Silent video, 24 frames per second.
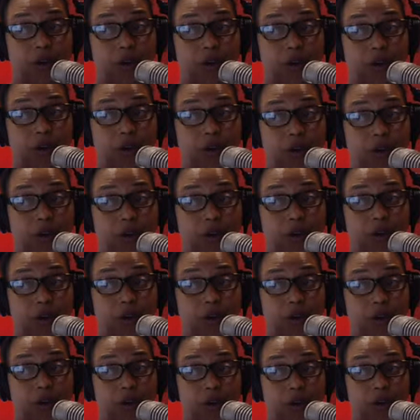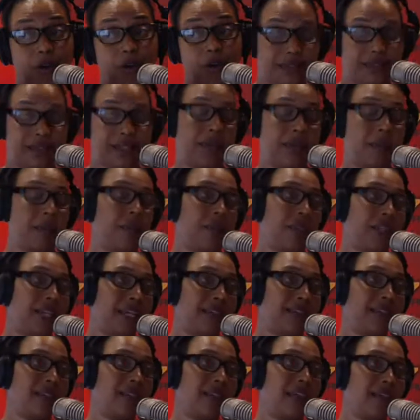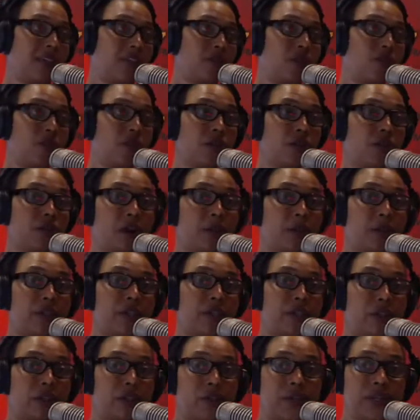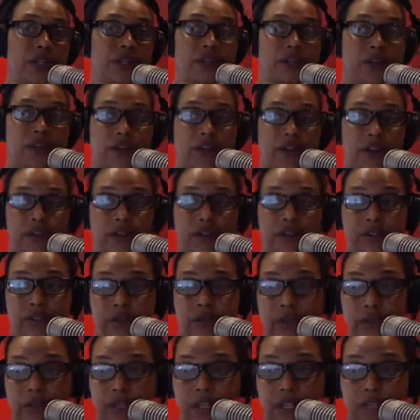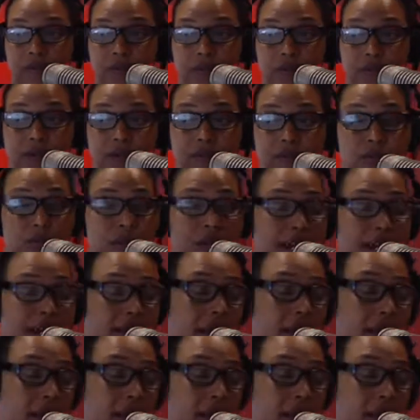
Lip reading: forward, you're always in the same place. And that's Nora Roberts, who is an author. I don't know how many of you have read